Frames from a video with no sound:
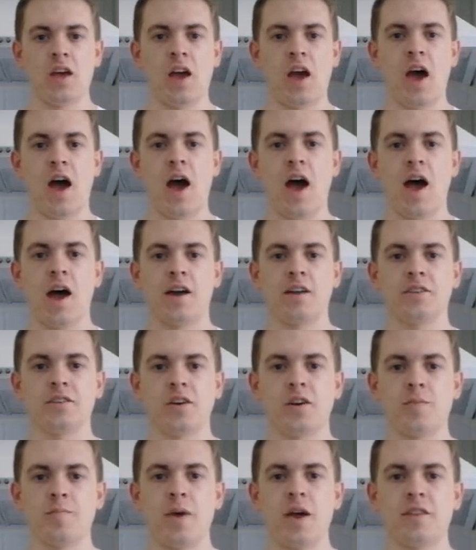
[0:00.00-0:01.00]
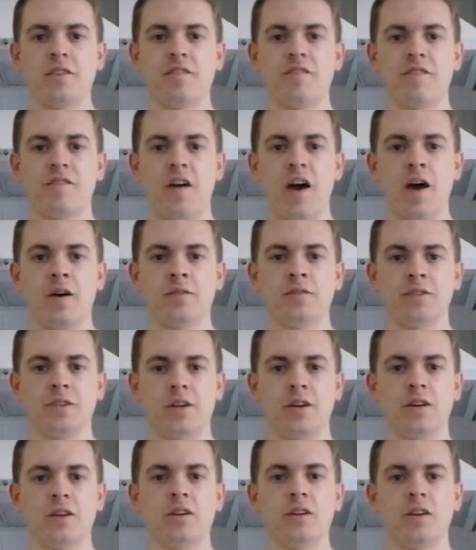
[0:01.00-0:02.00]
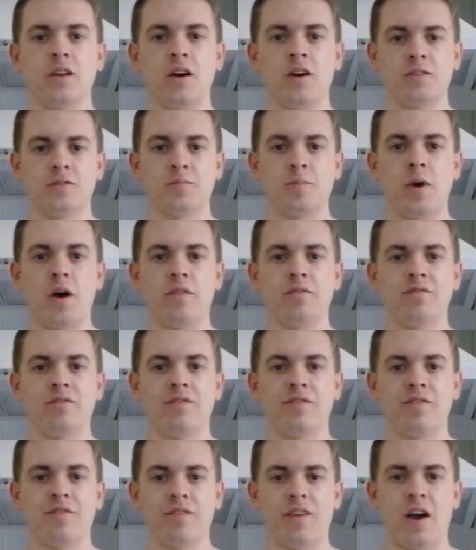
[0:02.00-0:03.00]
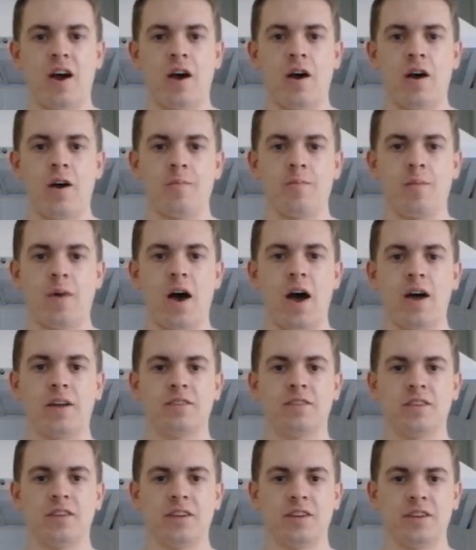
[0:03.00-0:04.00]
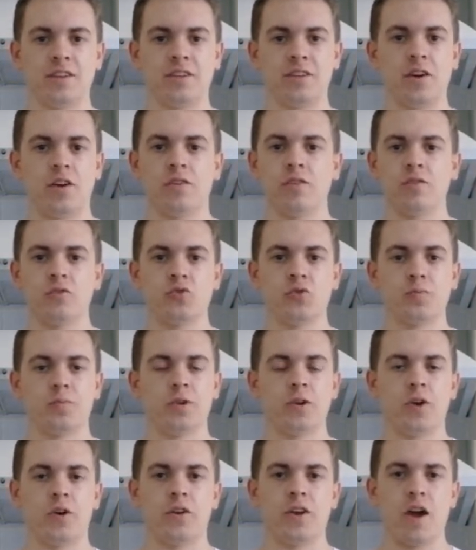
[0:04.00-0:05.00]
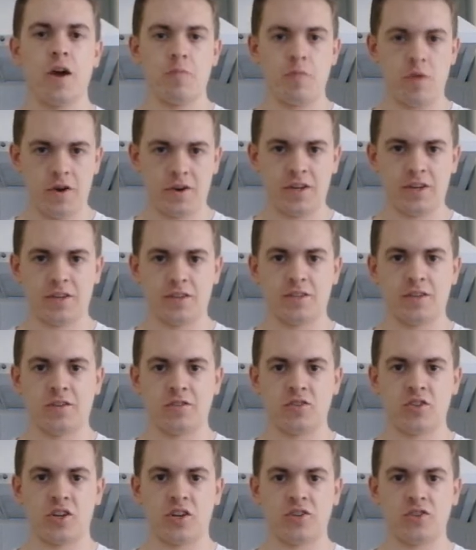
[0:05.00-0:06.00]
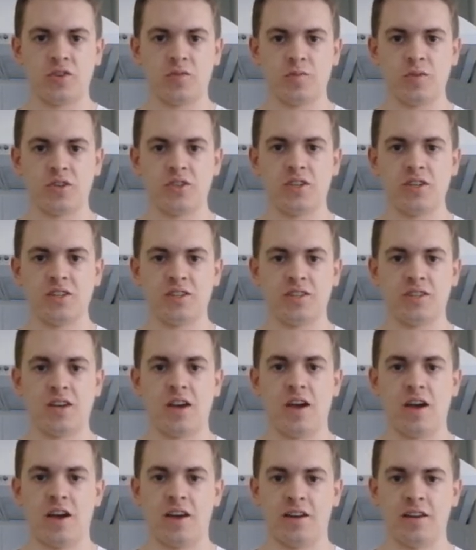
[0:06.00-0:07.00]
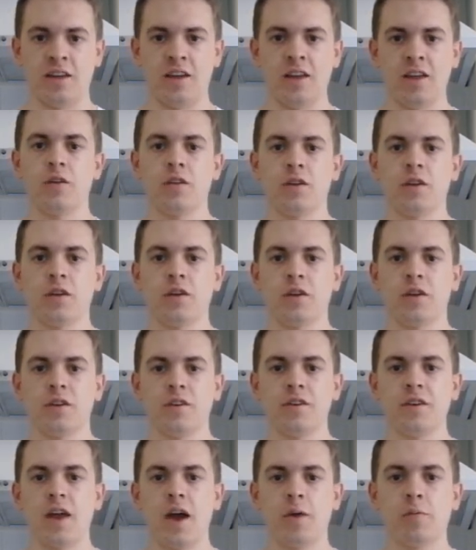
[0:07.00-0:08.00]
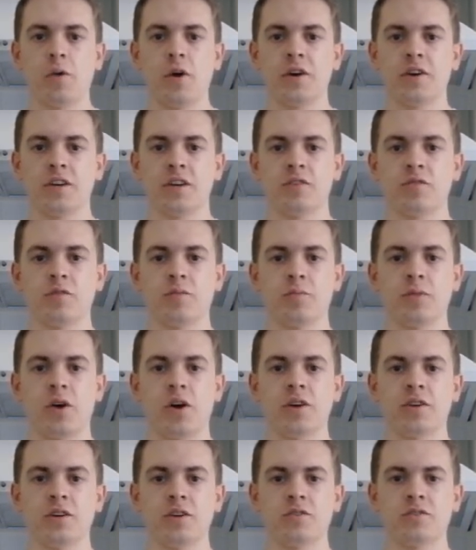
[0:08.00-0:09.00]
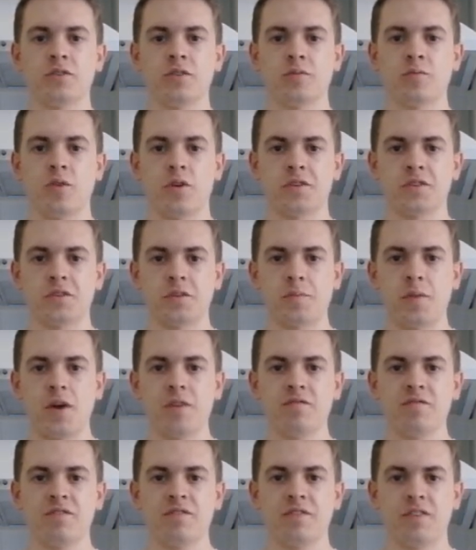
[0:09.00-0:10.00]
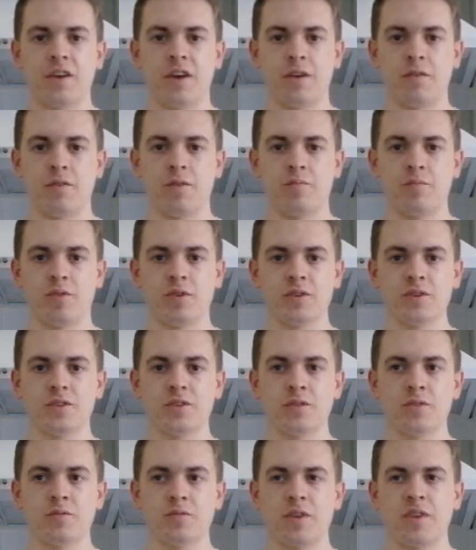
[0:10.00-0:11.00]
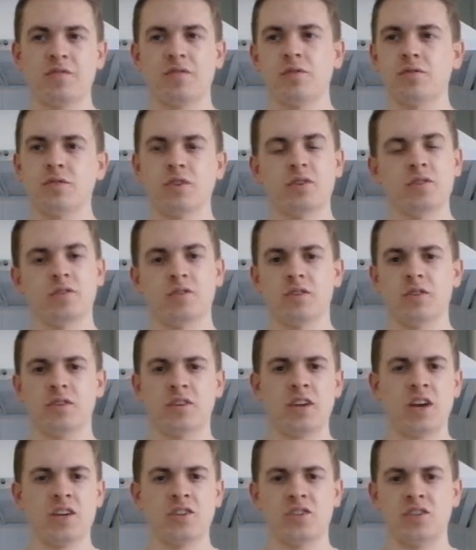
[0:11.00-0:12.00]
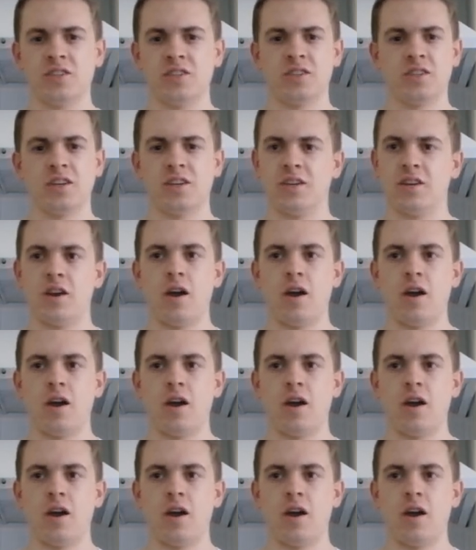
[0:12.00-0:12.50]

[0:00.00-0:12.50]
and I met the founder last month at the Young Entrepreneur Networking Association, which is a networking group that I go to once a month here in Bristol. They've also got locations in